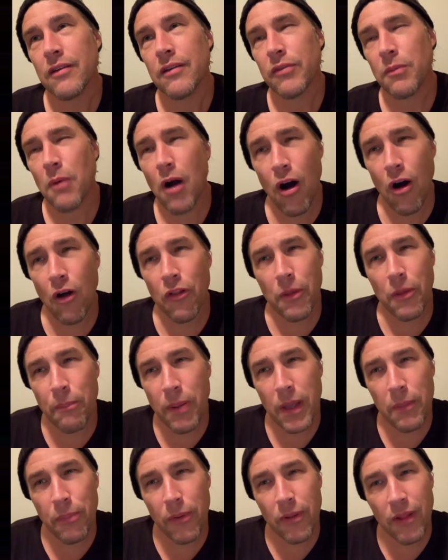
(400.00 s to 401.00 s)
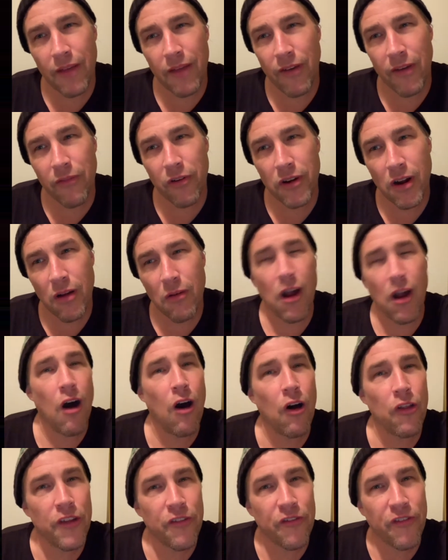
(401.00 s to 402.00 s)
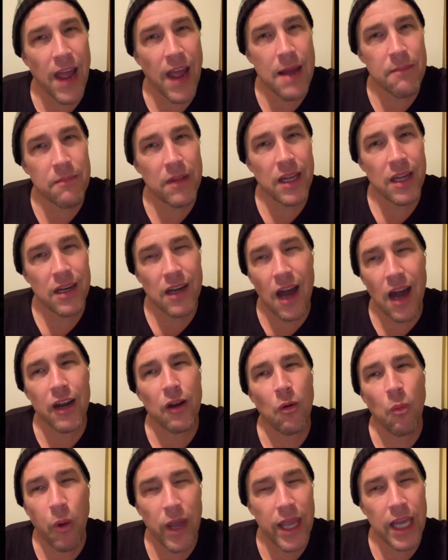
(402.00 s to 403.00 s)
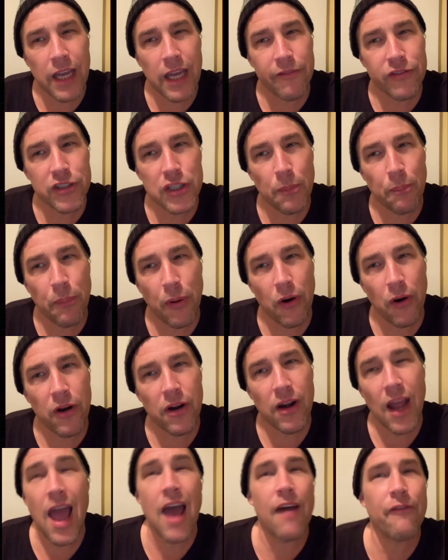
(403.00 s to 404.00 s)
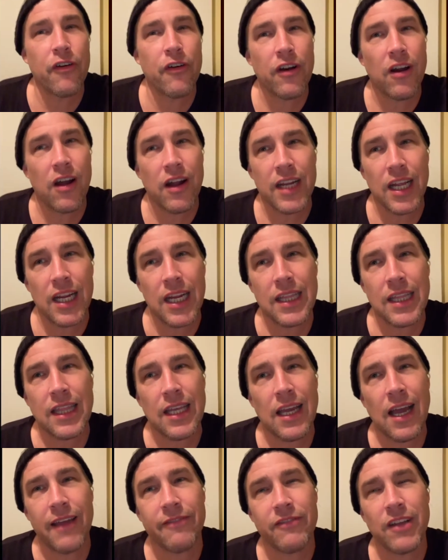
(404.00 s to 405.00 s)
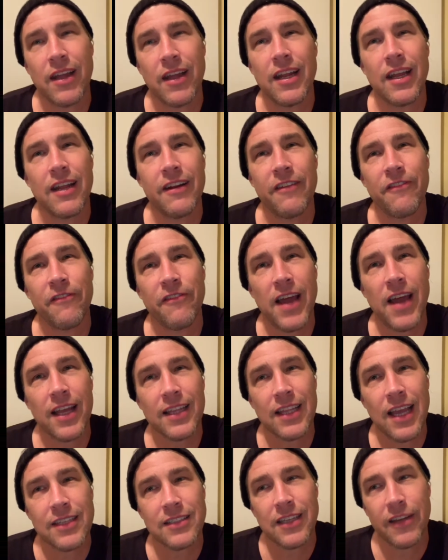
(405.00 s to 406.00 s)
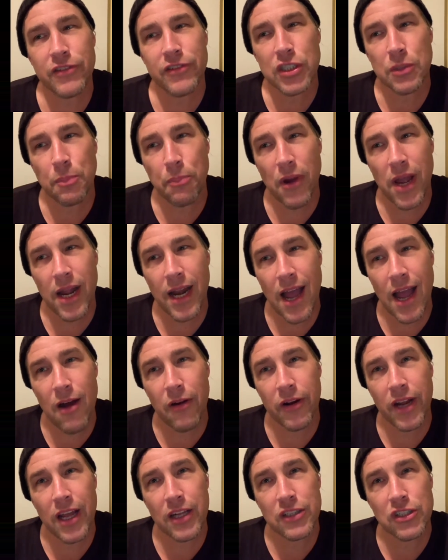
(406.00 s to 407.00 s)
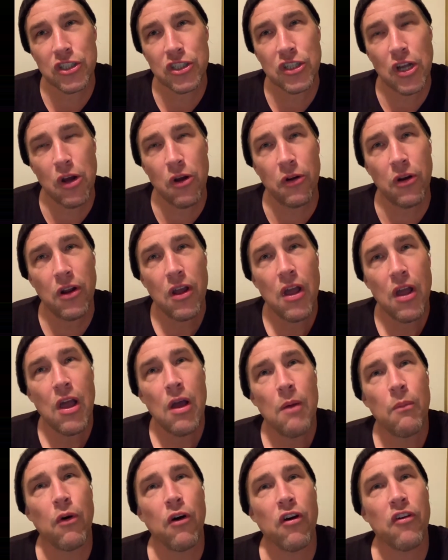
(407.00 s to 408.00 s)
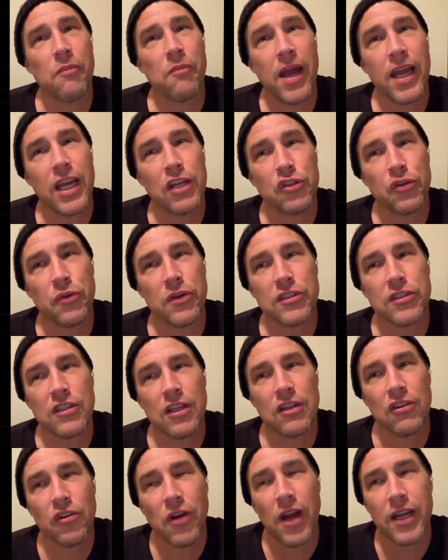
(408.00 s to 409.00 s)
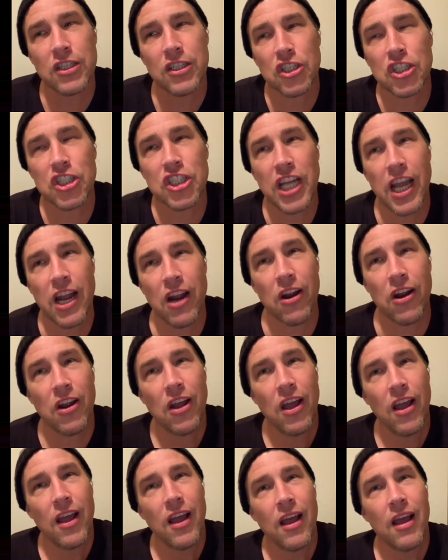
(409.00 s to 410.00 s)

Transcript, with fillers: From all the people I've ever known, all the family, not a wink of support ever on anything I've done. And in fact, as I've spread out and shown more of my interest and tried to share